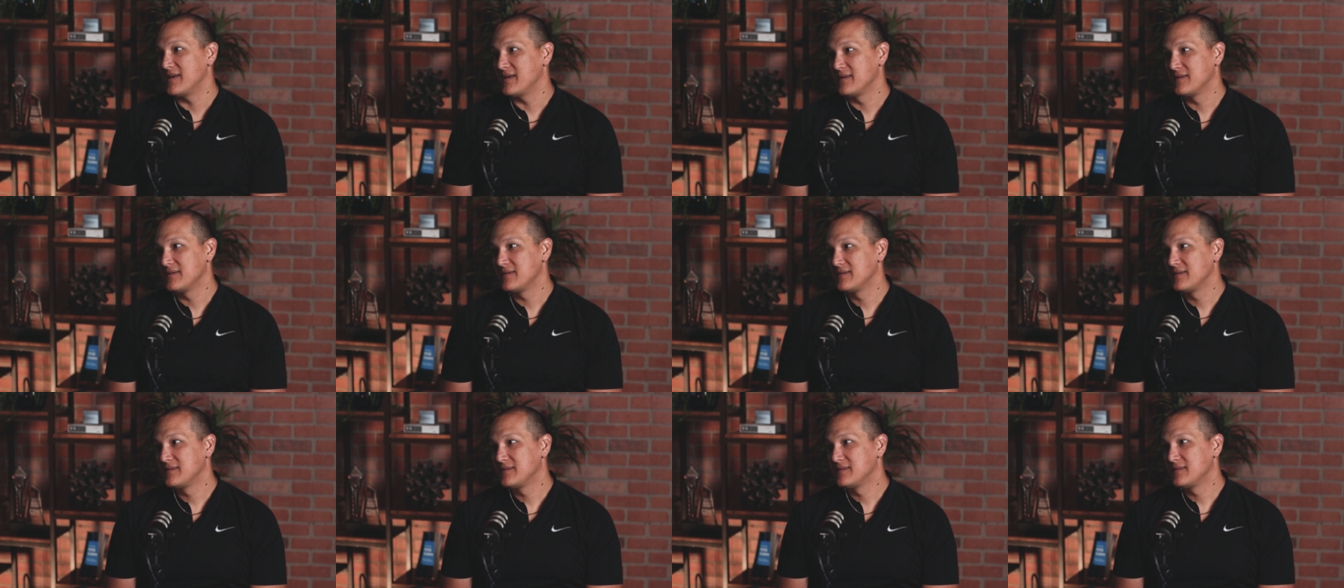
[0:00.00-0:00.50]
Yeah,
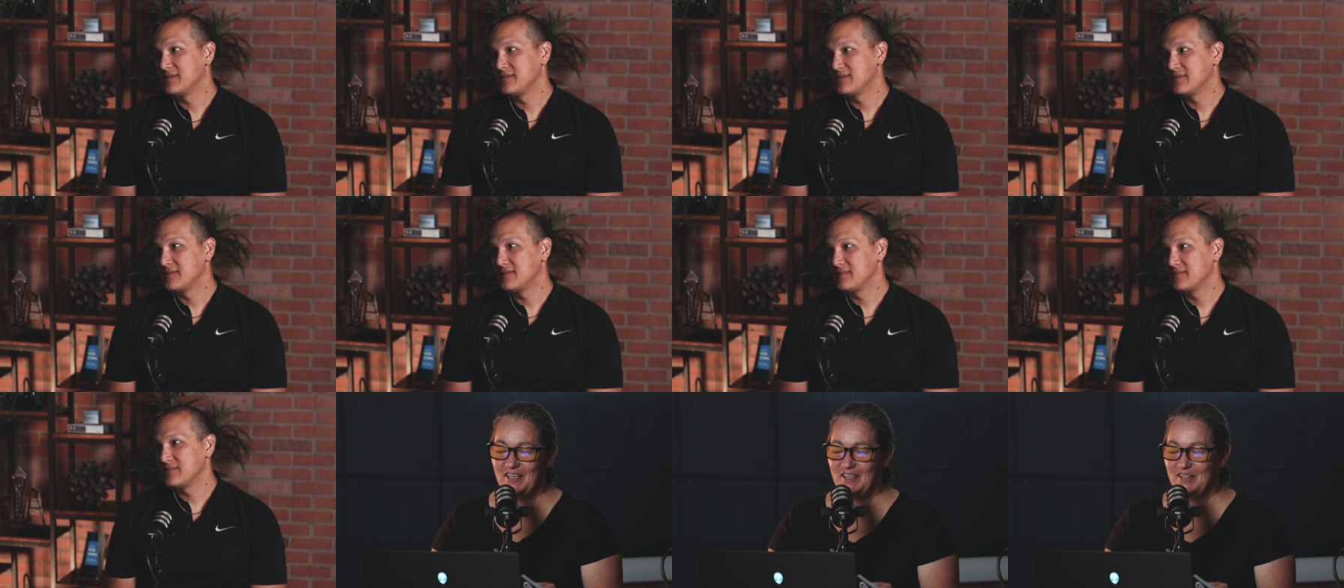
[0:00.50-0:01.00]

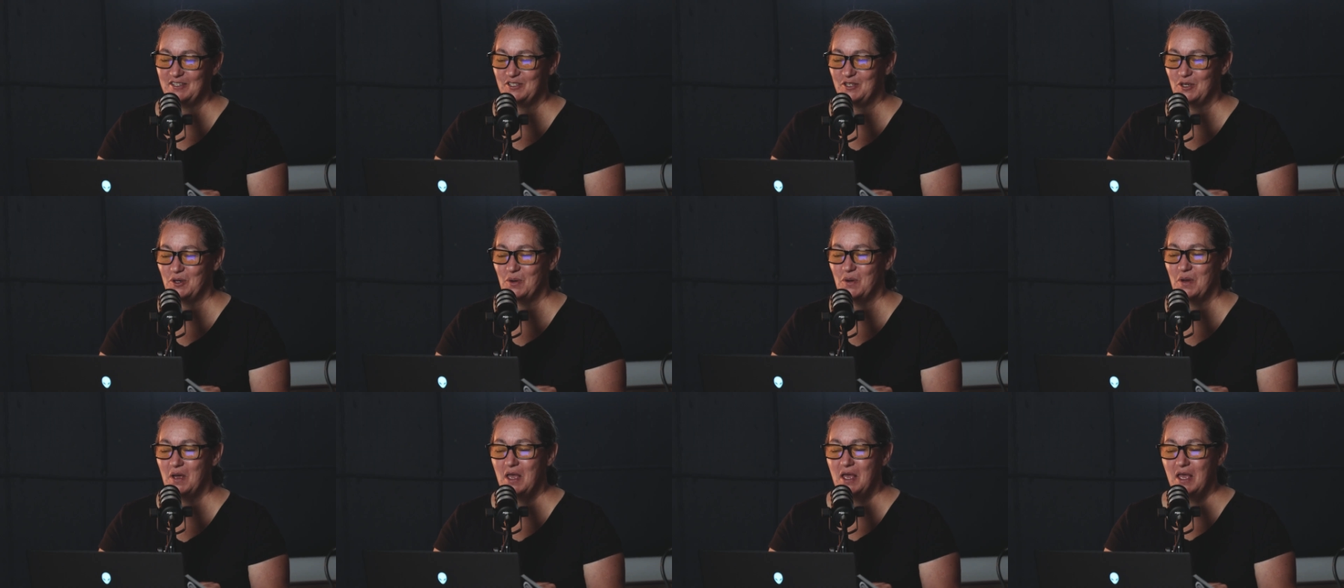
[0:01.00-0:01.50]
exactly. And
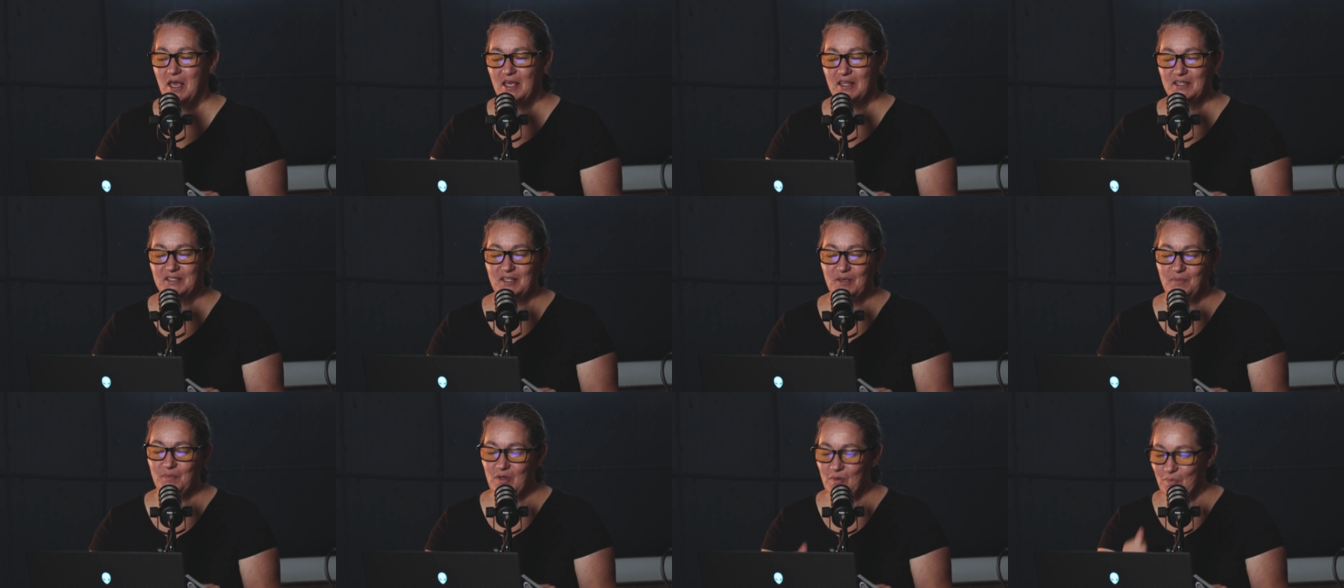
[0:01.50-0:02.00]

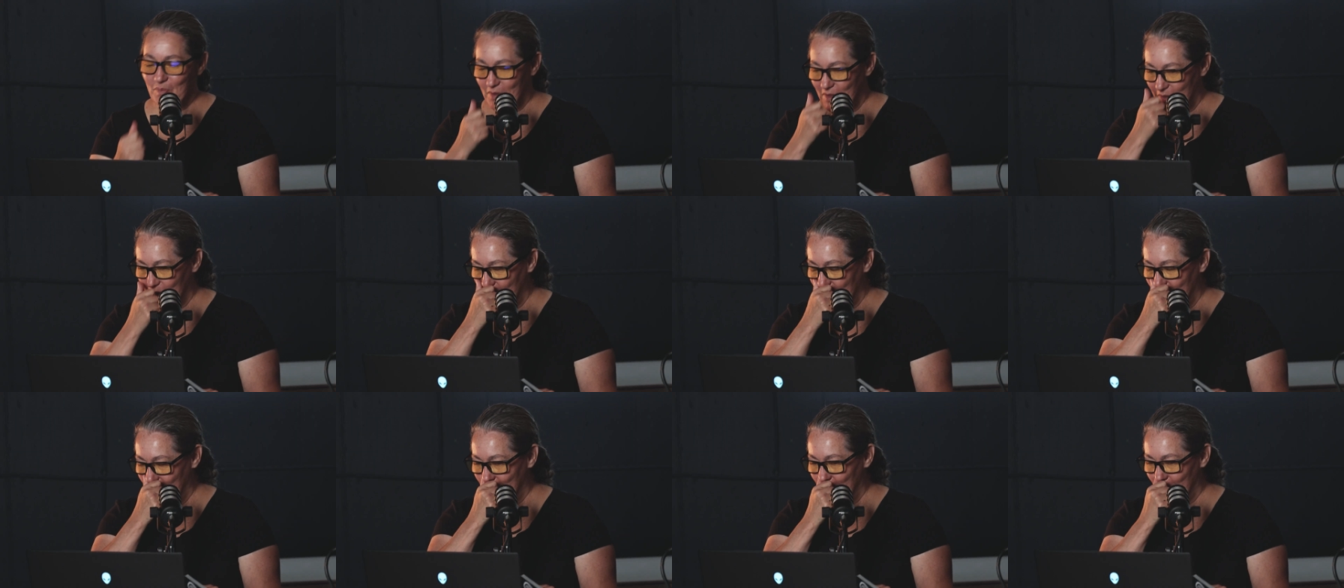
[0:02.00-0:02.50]
some
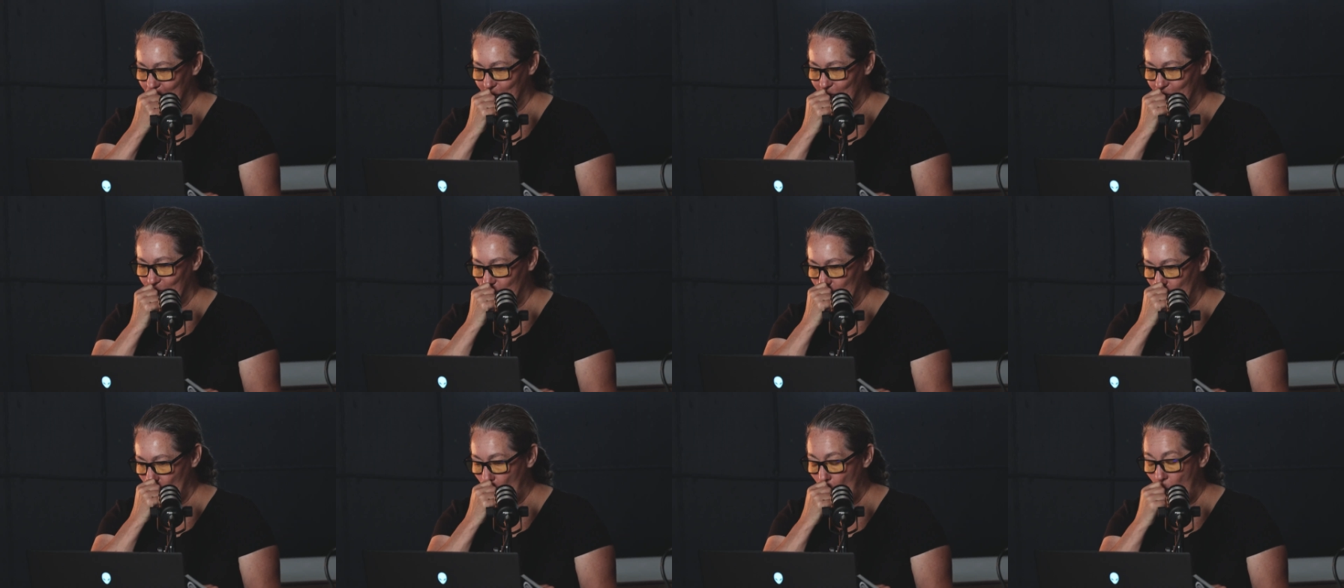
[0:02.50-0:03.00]
people,
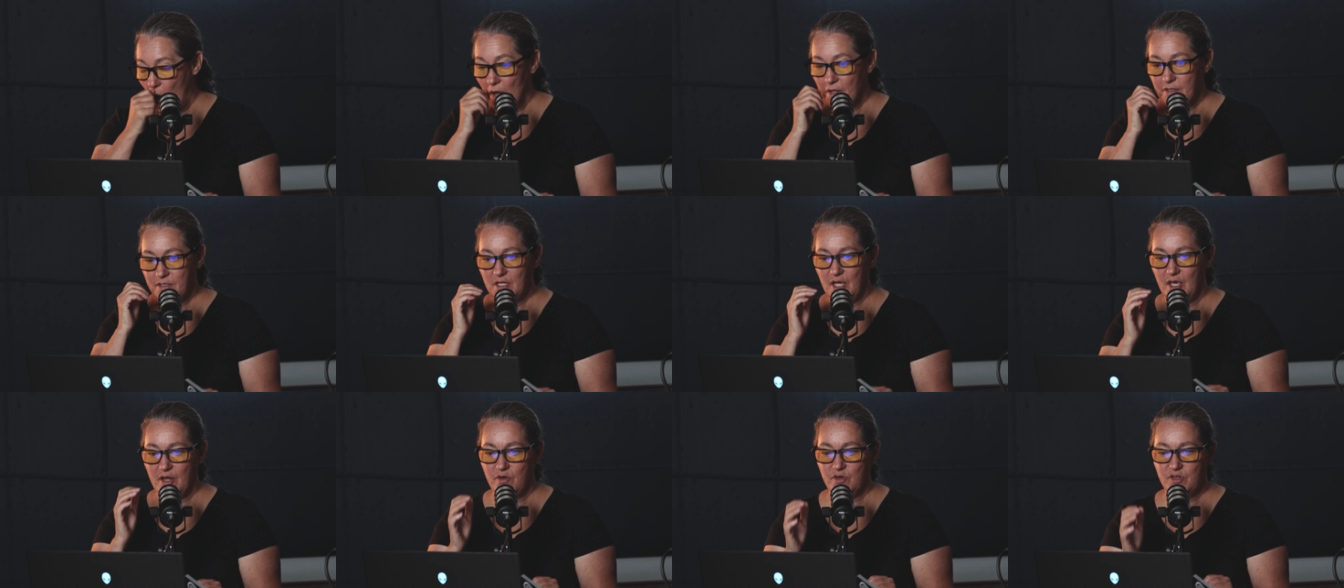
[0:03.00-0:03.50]
want
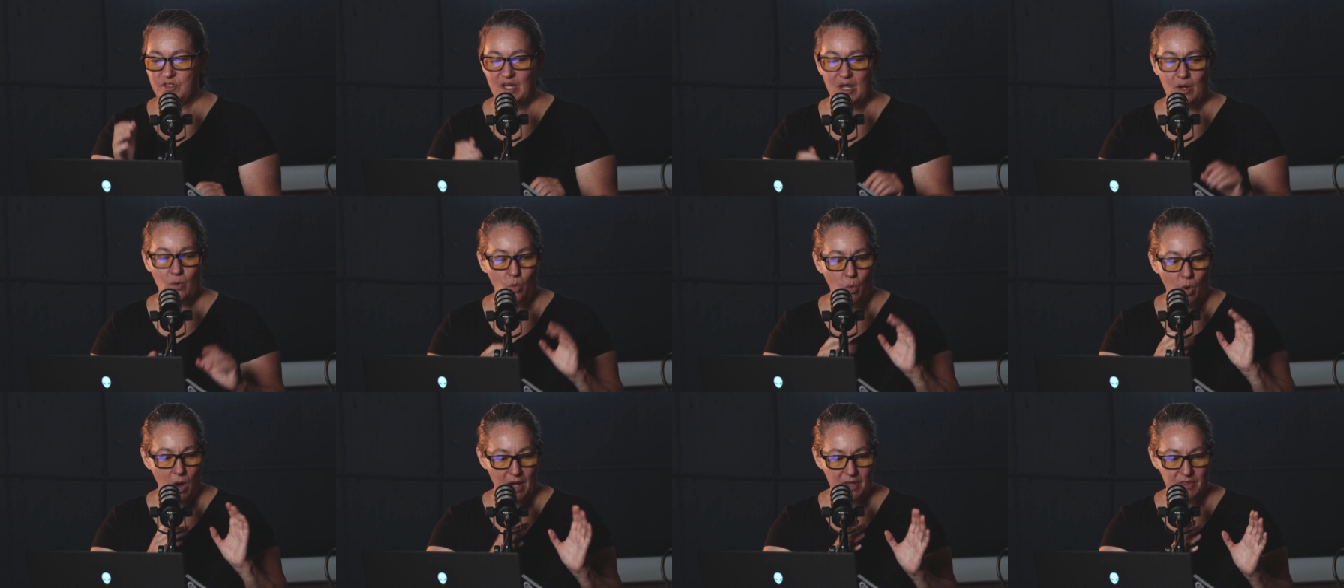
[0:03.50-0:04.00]
to
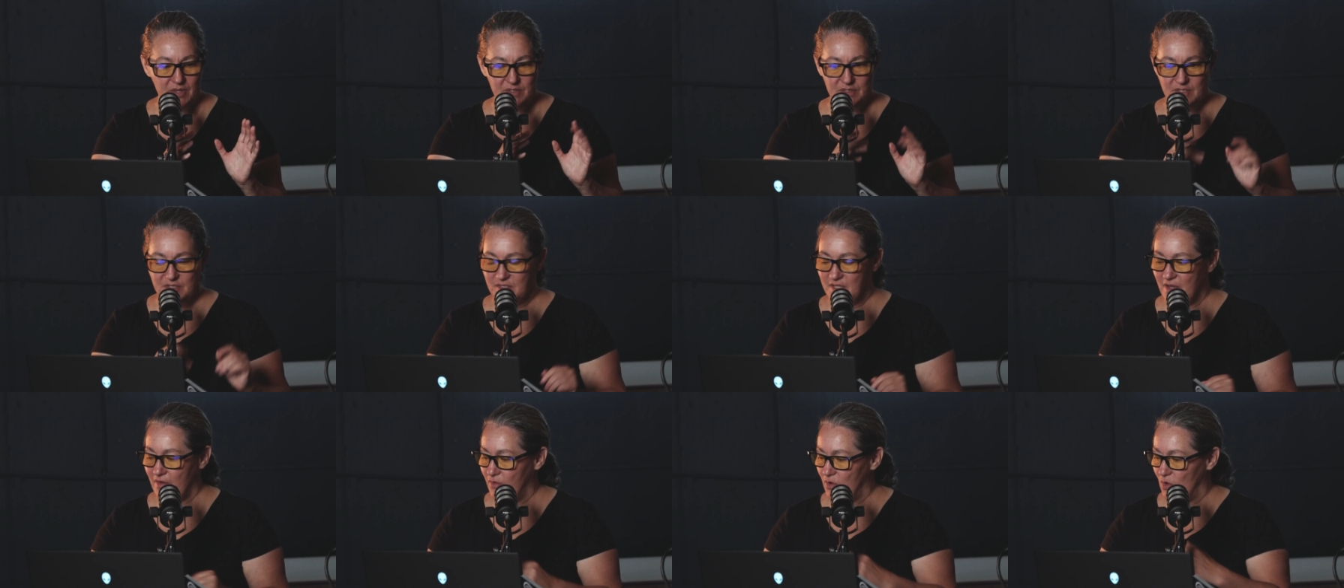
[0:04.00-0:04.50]
understand why this
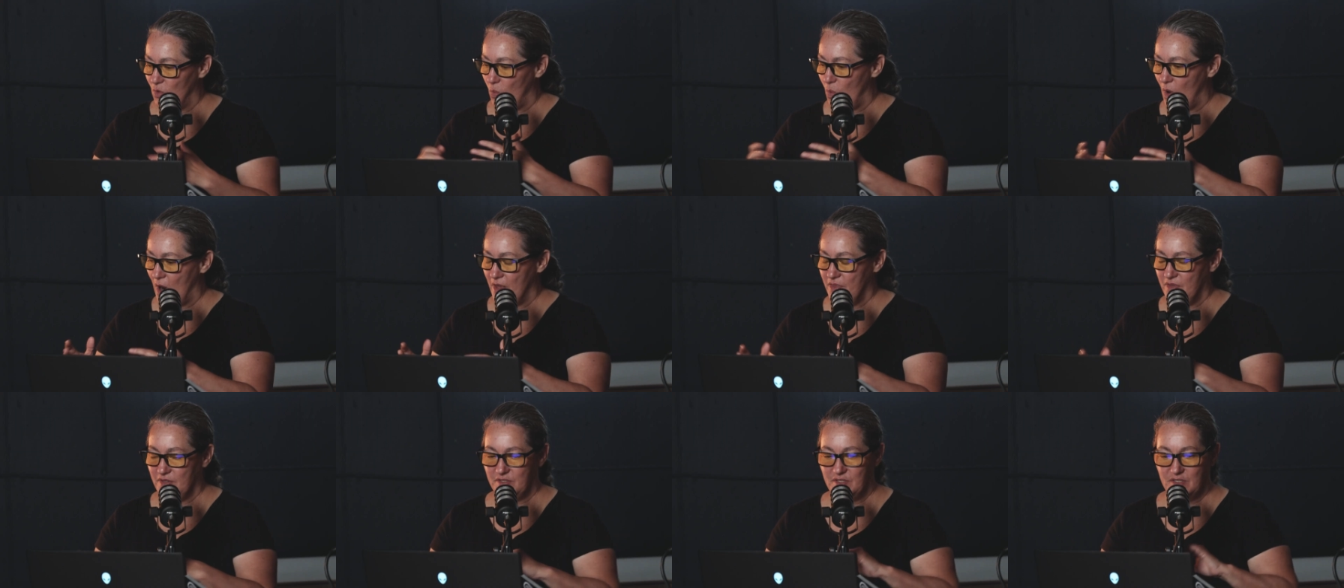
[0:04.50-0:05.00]
is 7 and
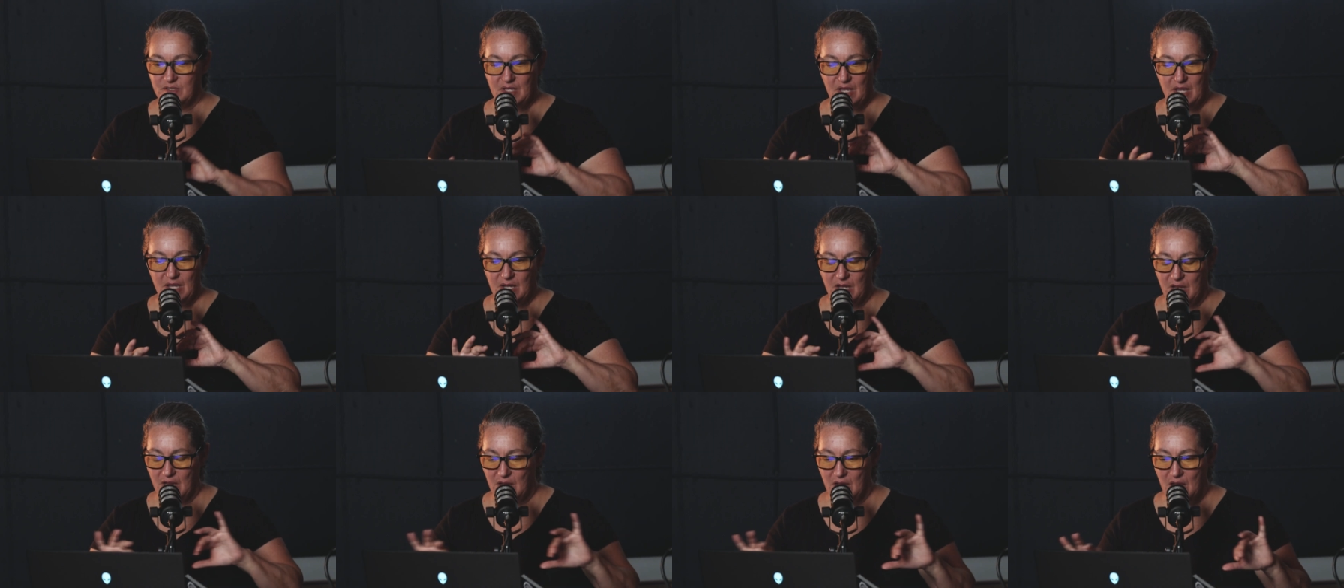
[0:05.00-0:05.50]
why this is
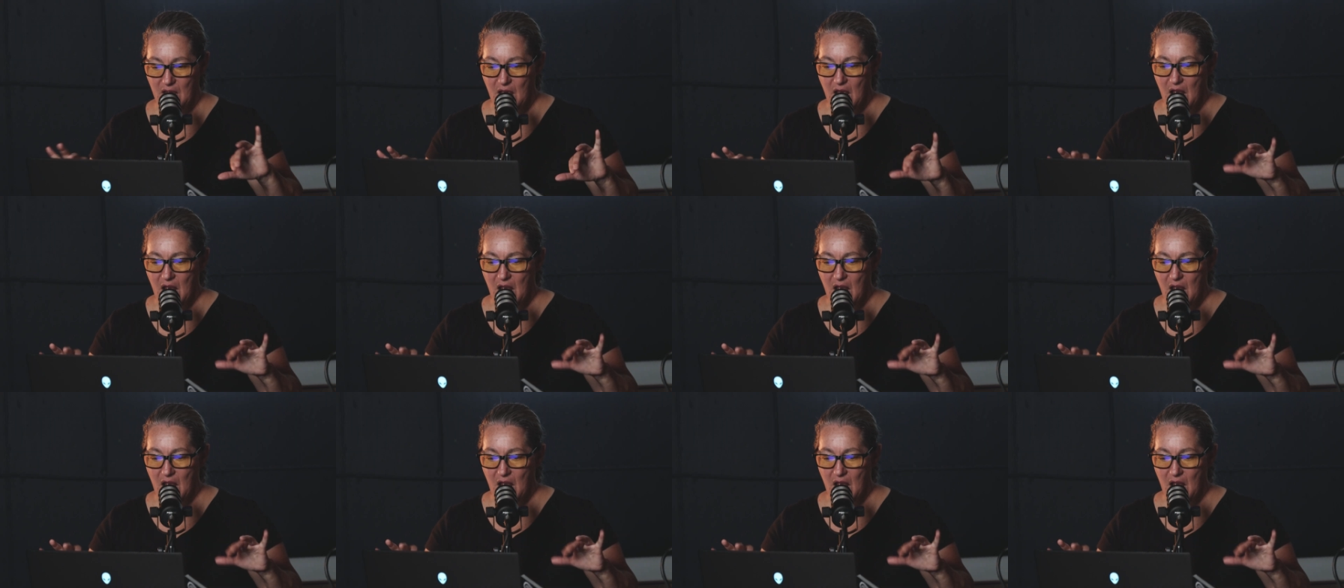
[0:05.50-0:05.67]
8 and